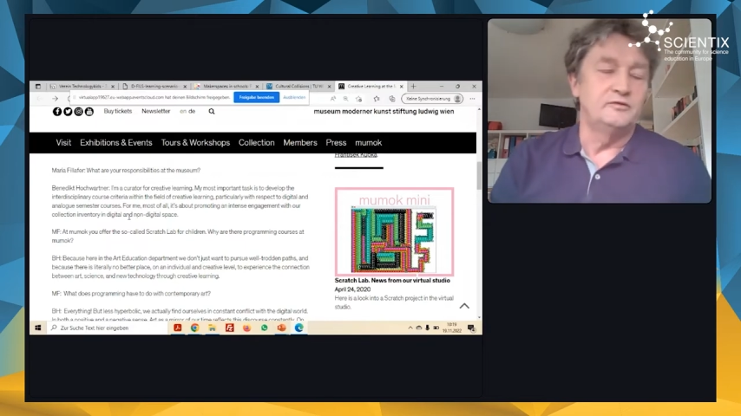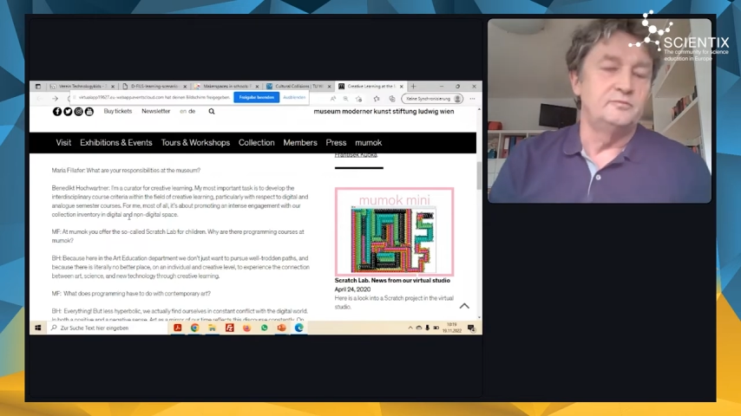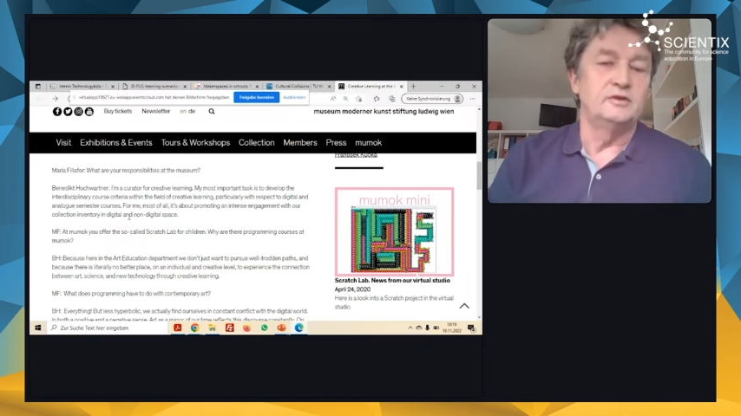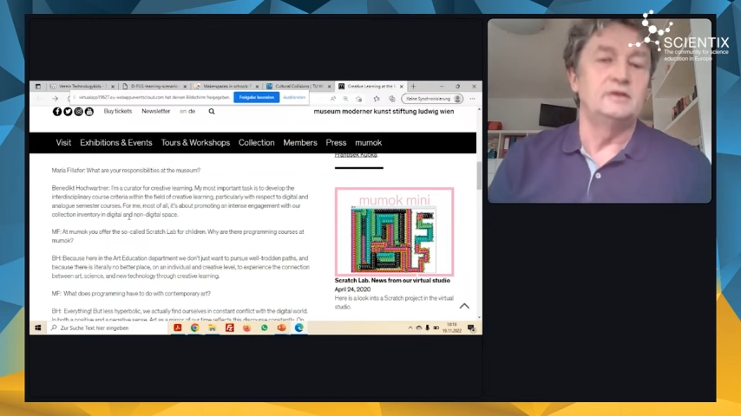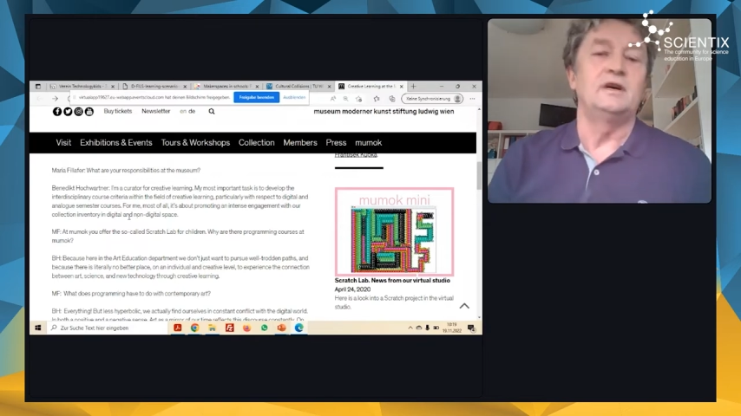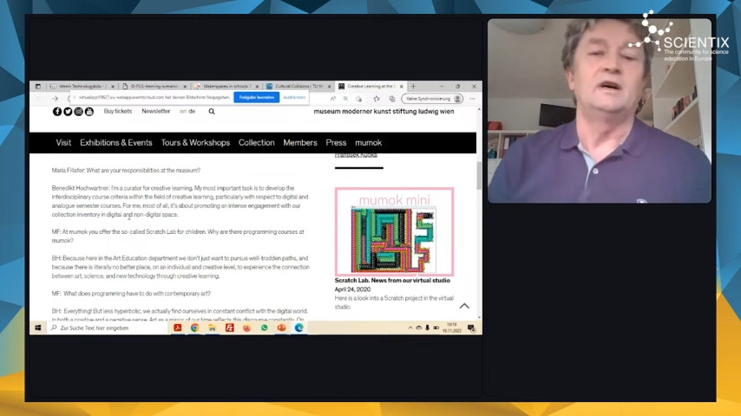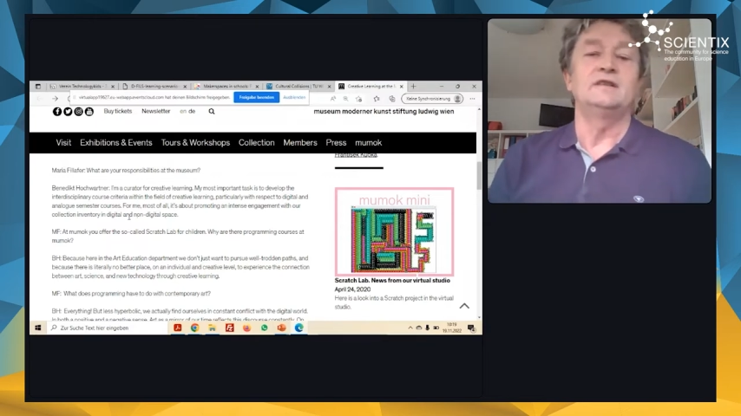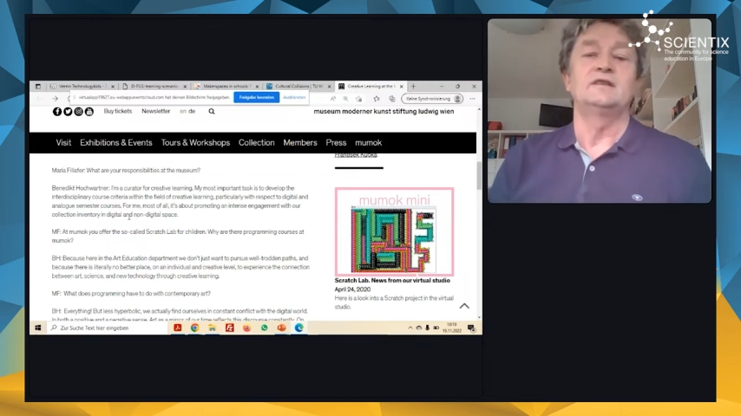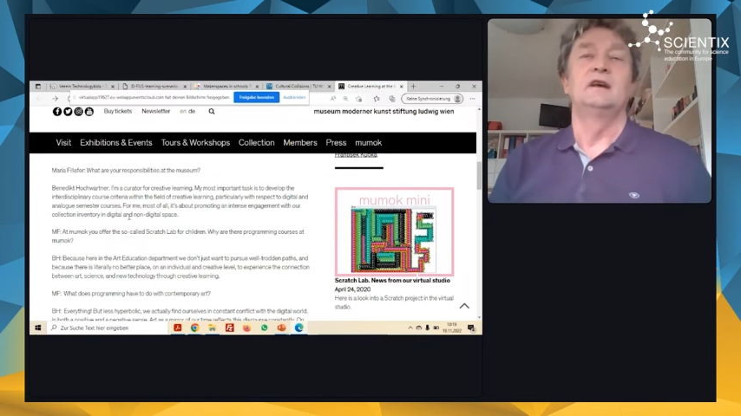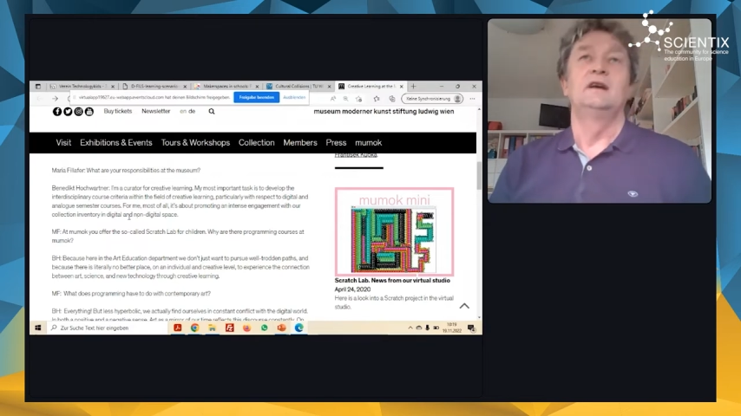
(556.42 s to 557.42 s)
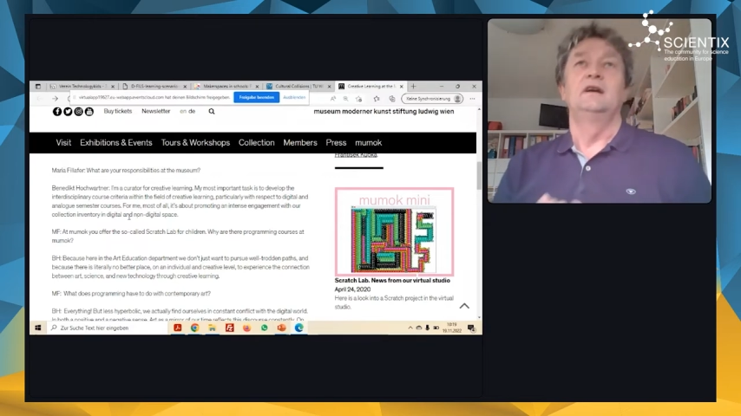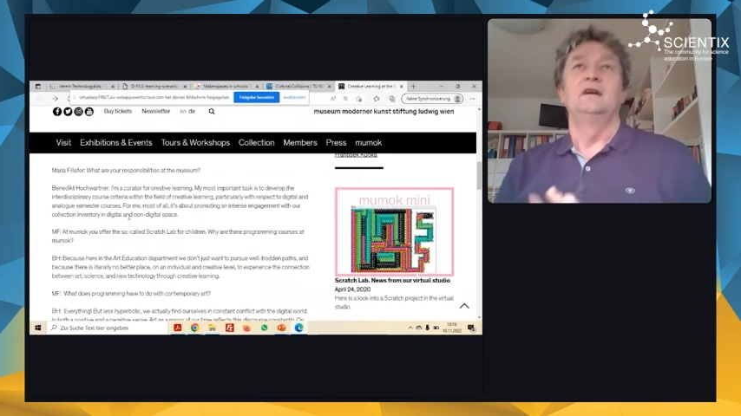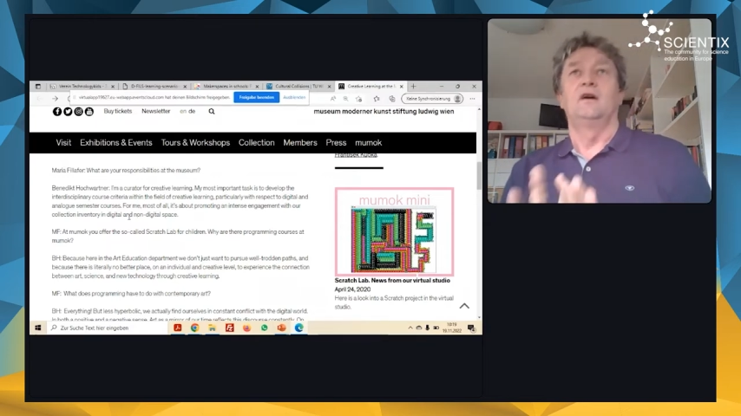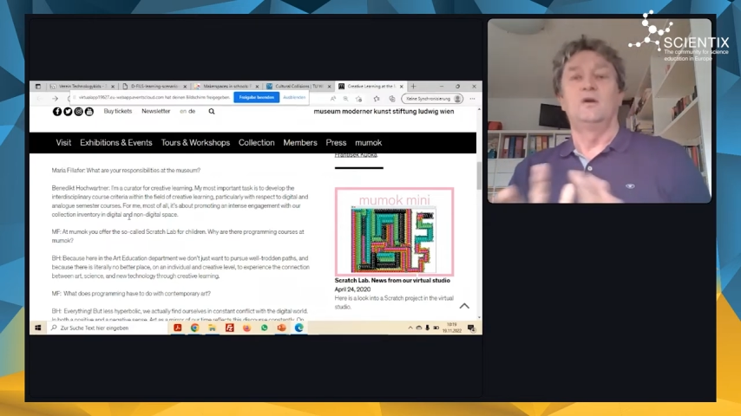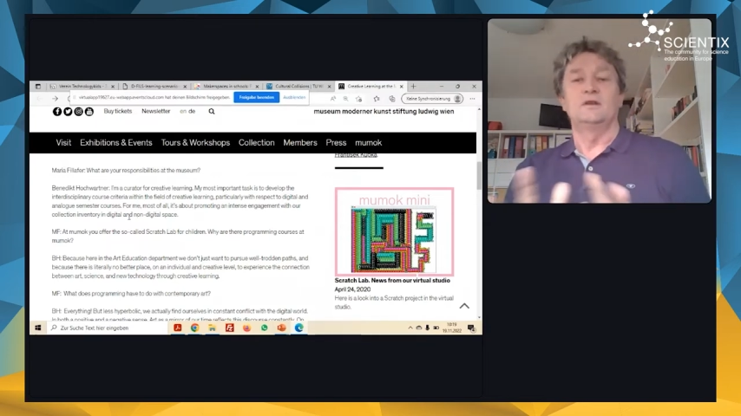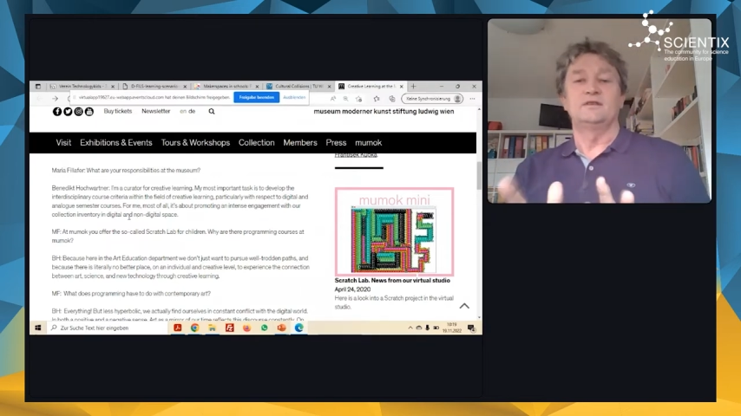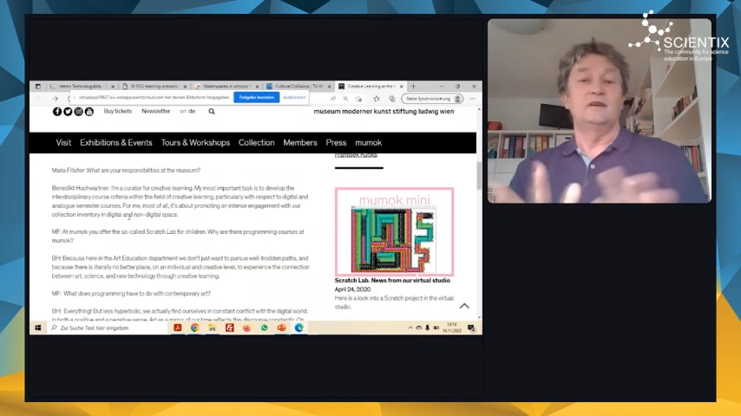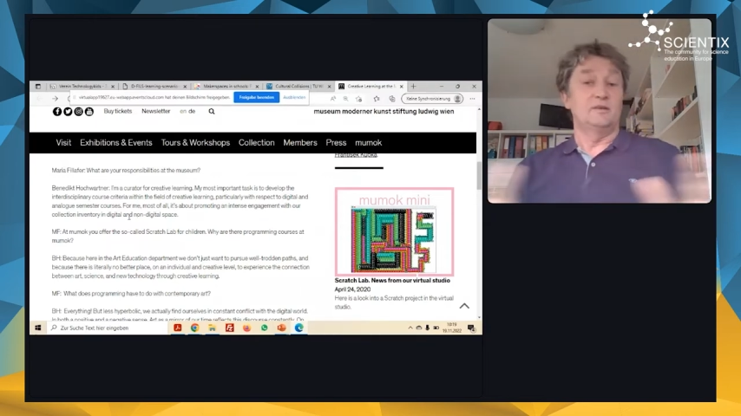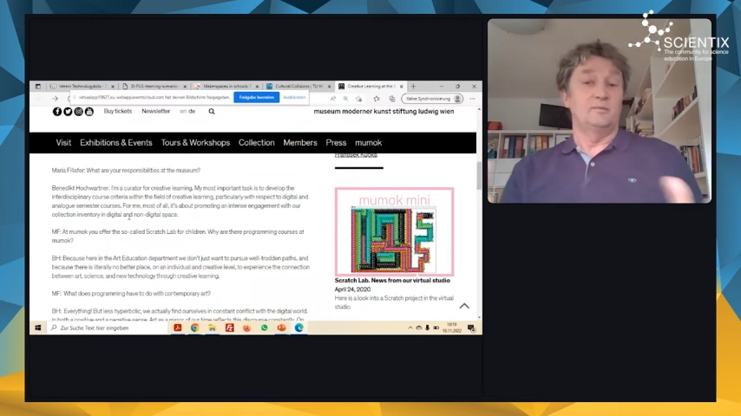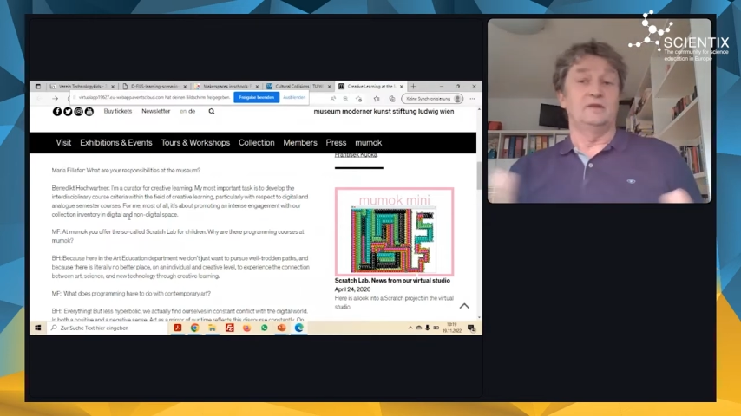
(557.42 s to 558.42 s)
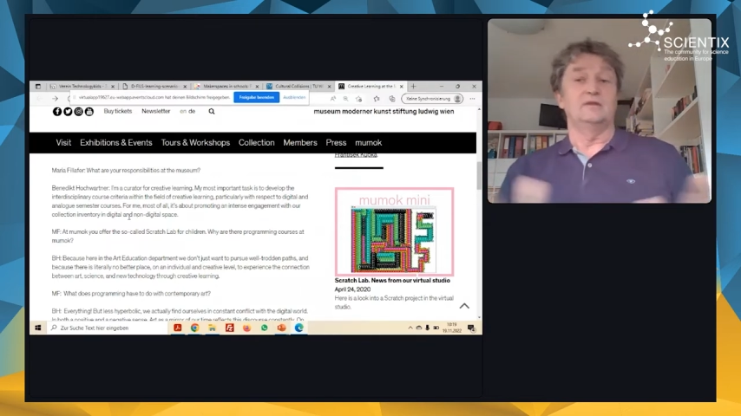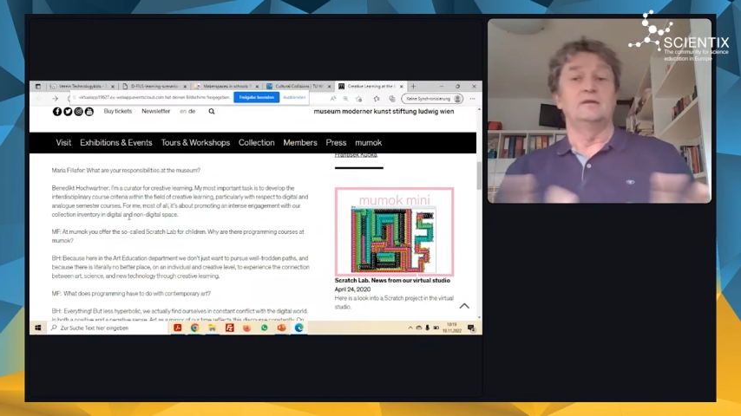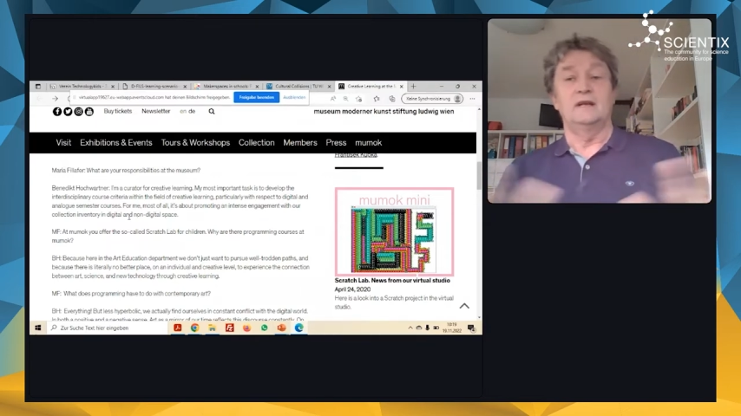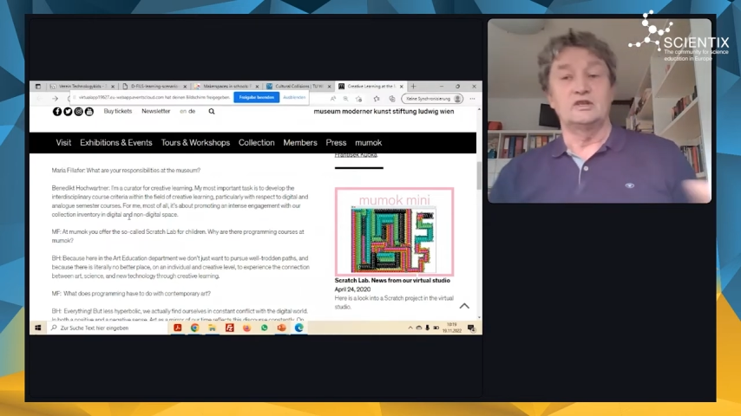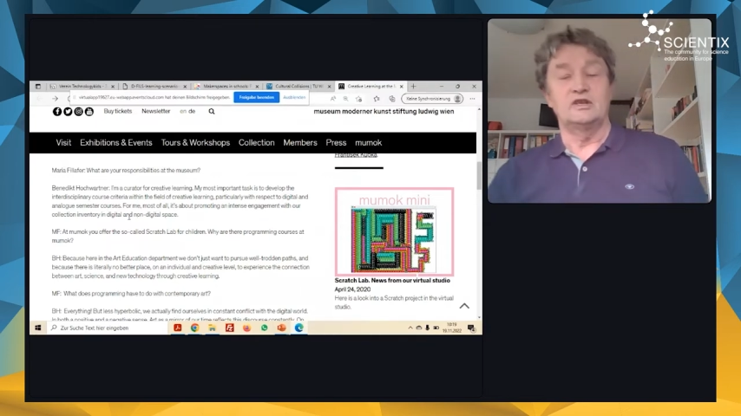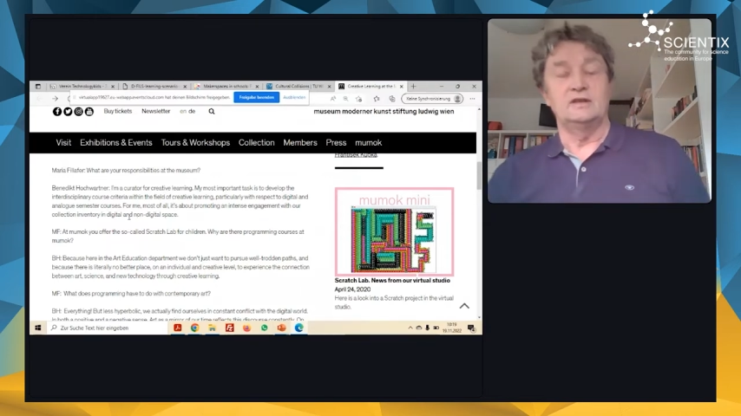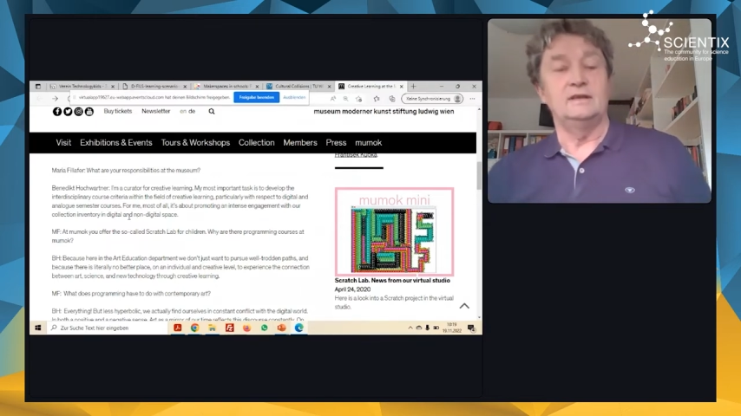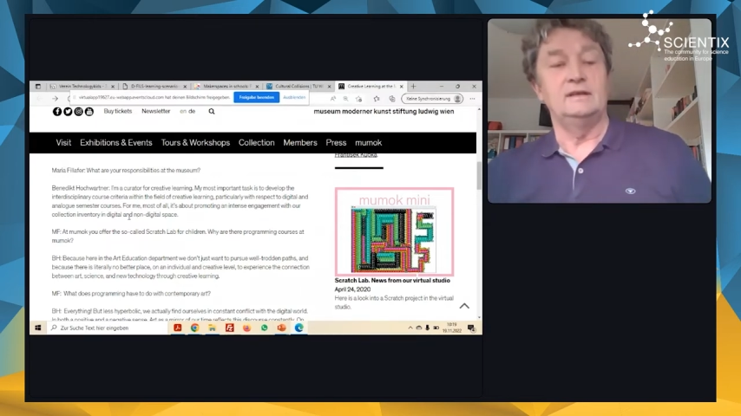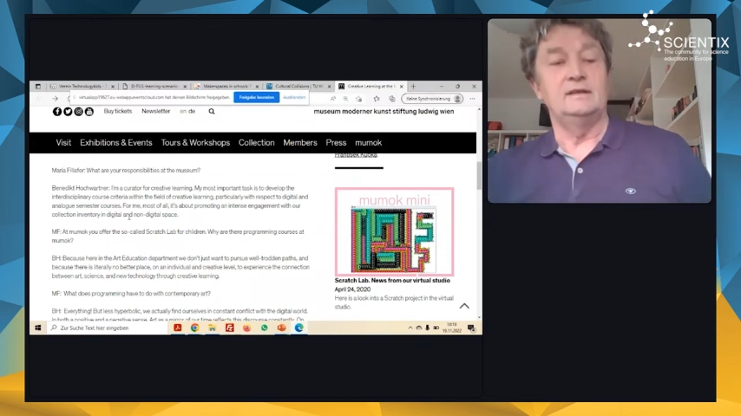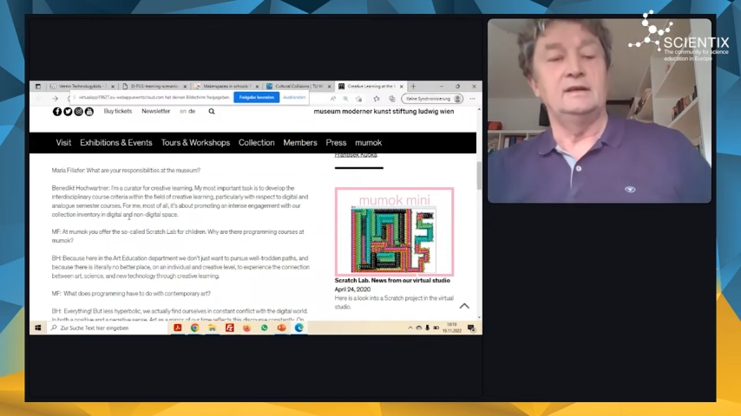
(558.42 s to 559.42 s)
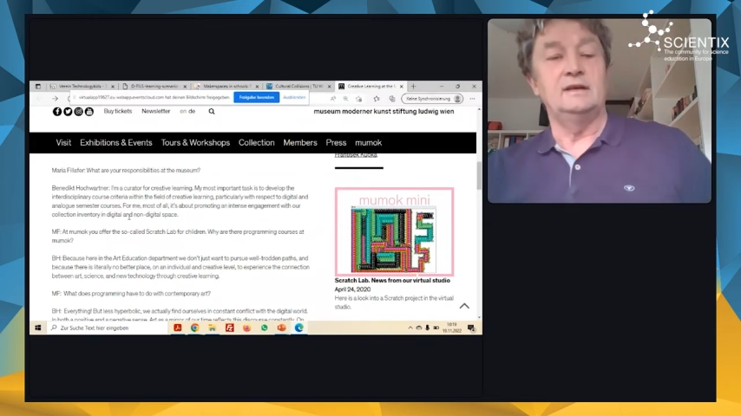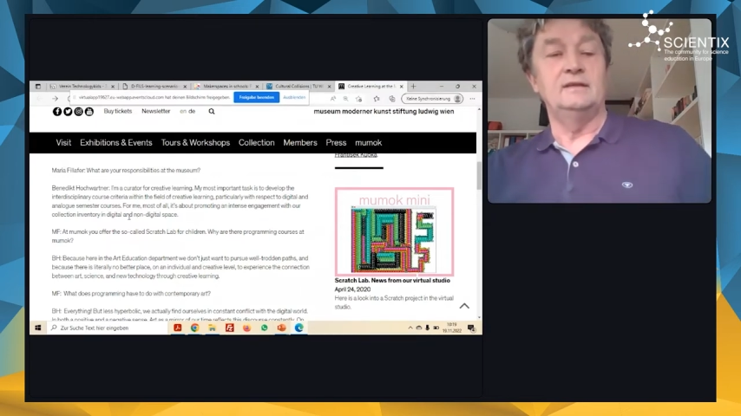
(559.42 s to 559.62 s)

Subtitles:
of Modern Arts also has a big collection, and